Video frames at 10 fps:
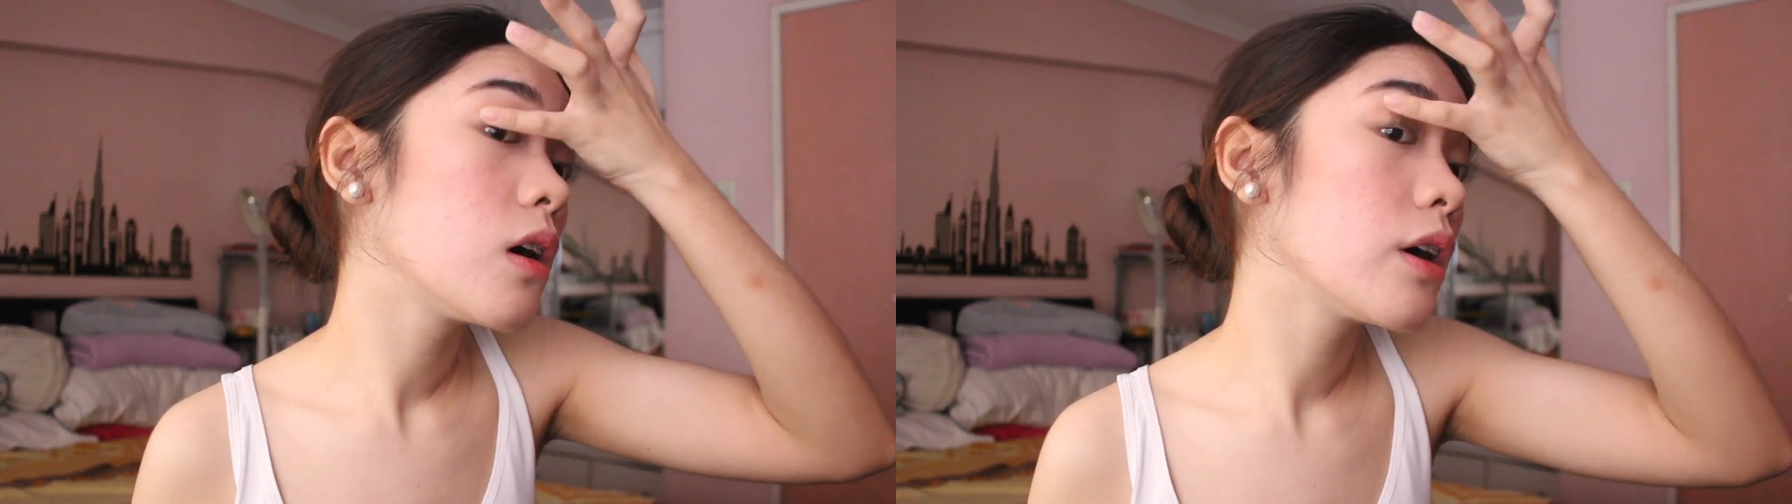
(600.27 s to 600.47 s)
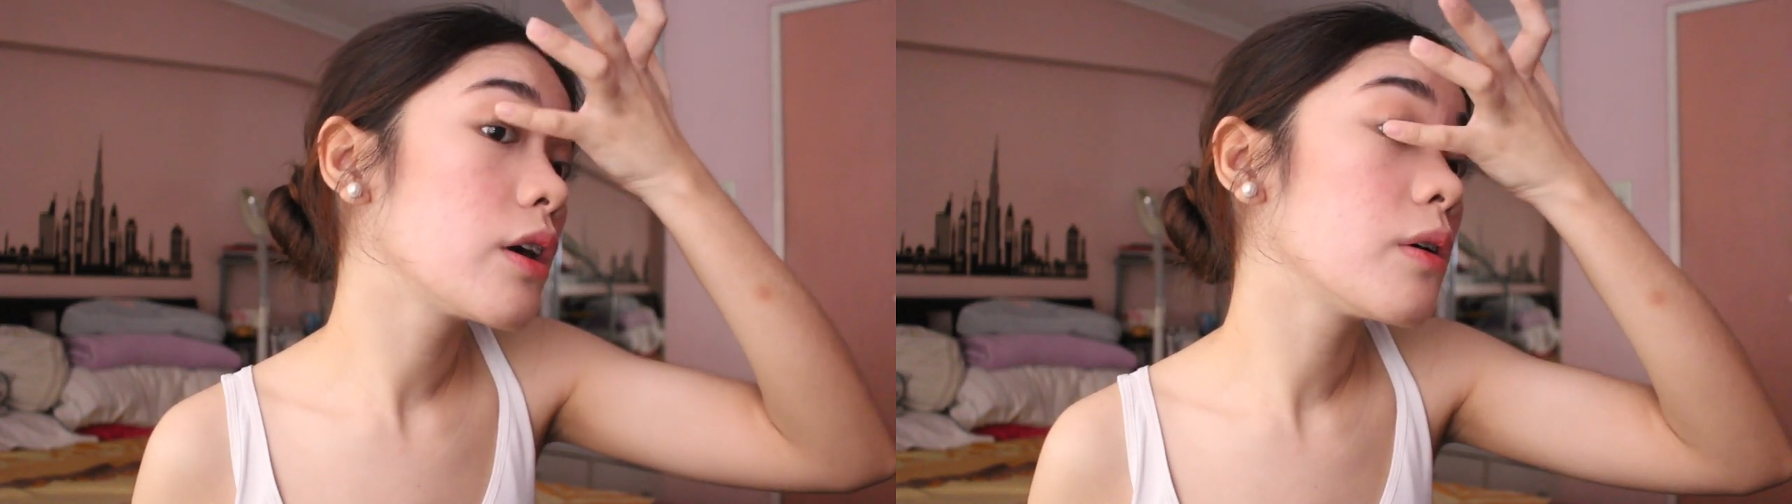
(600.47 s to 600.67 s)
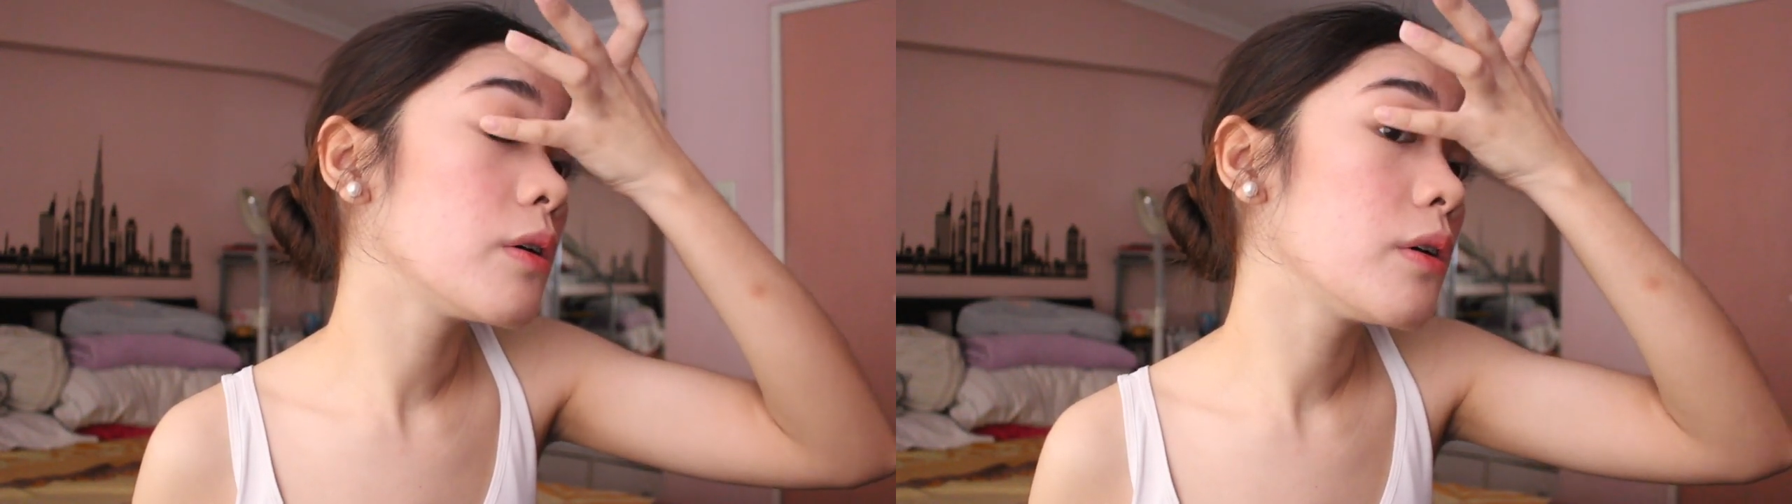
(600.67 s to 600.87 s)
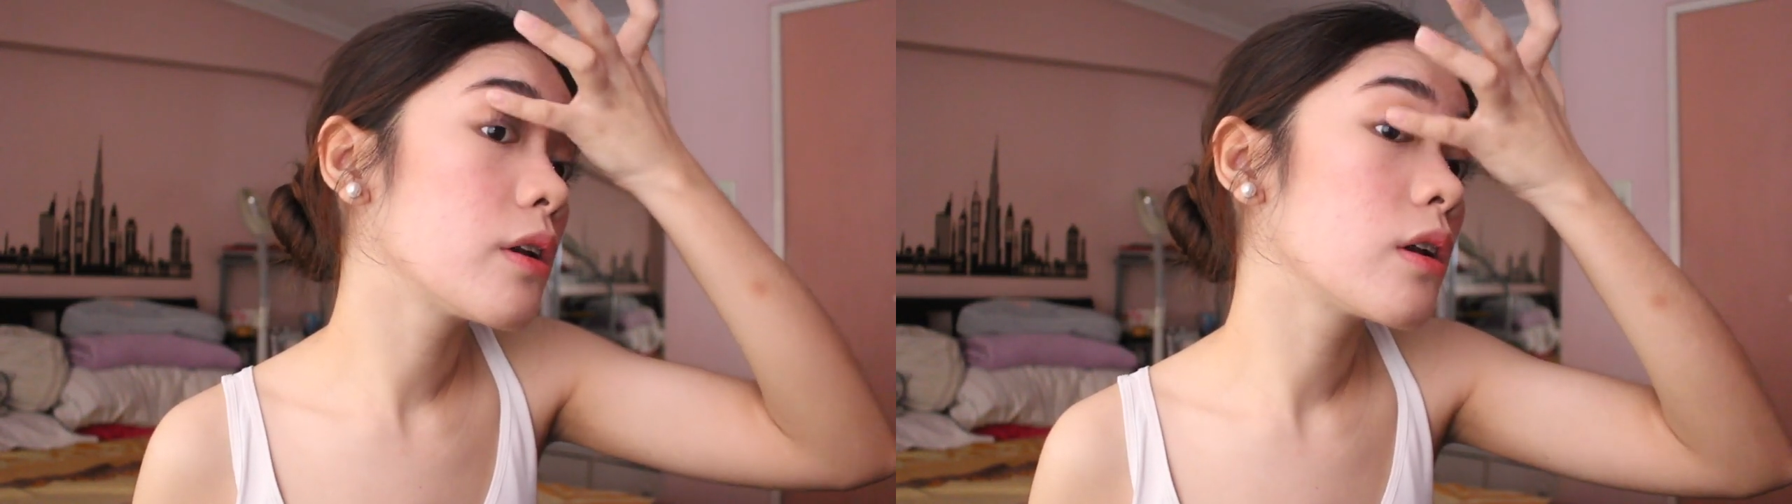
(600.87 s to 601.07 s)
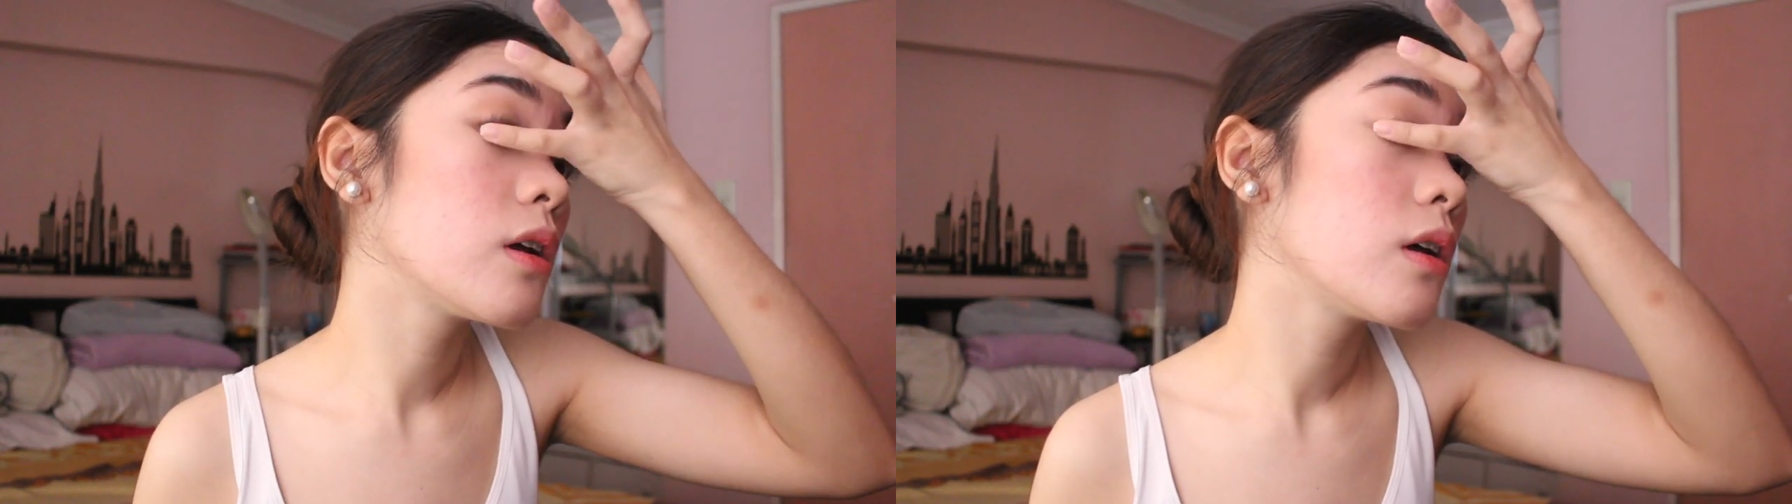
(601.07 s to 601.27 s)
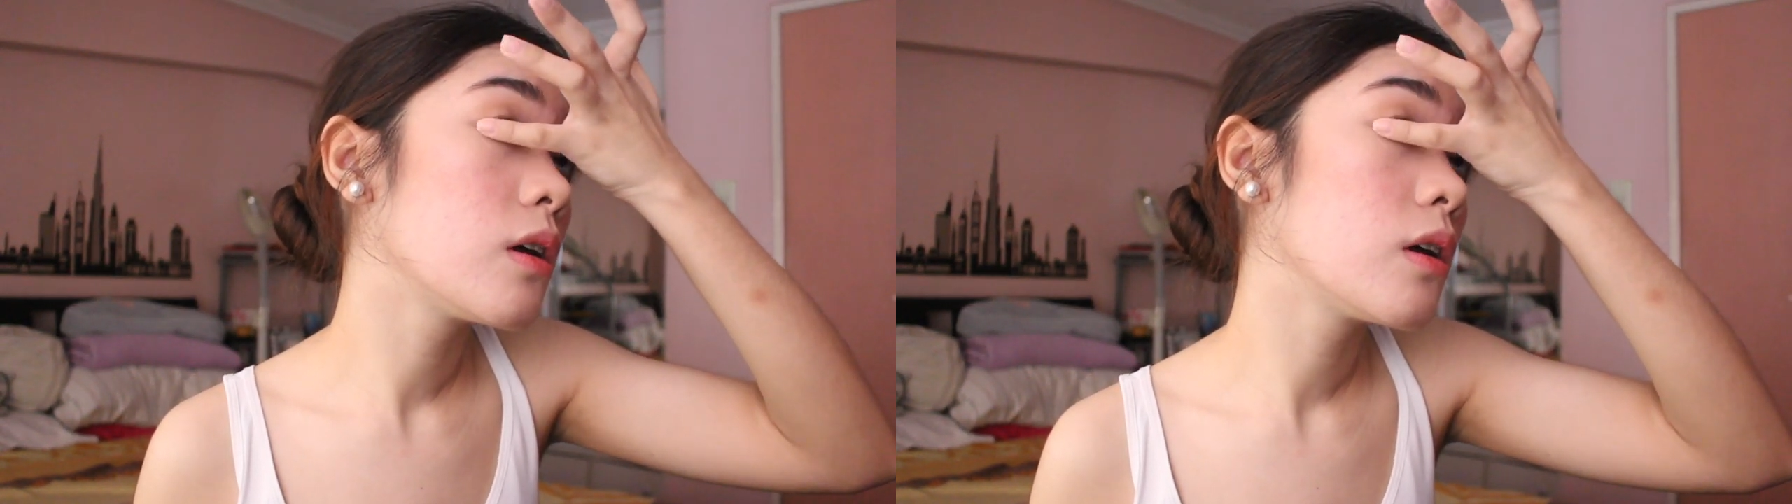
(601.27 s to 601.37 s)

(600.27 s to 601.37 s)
ayun.